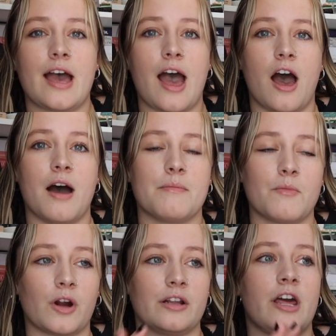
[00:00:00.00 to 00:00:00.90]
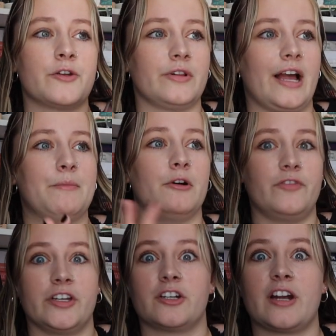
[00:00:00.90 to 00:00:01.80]
or an unreliable
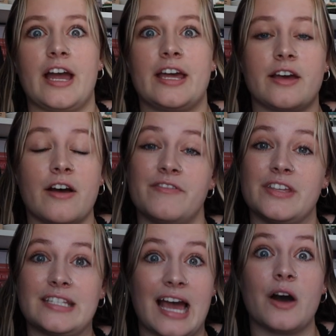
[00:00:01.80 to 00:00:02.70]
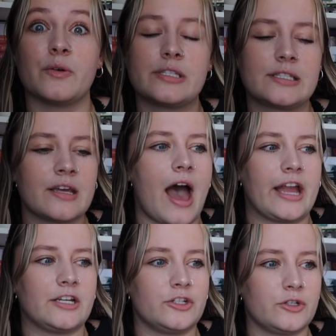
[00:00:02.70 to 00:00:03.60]
figurehead of this house.
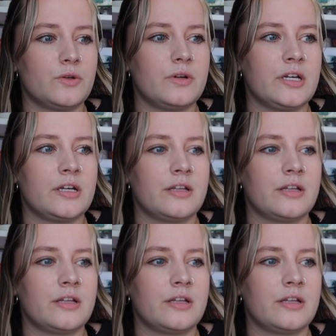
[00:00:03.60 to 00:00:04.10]
I do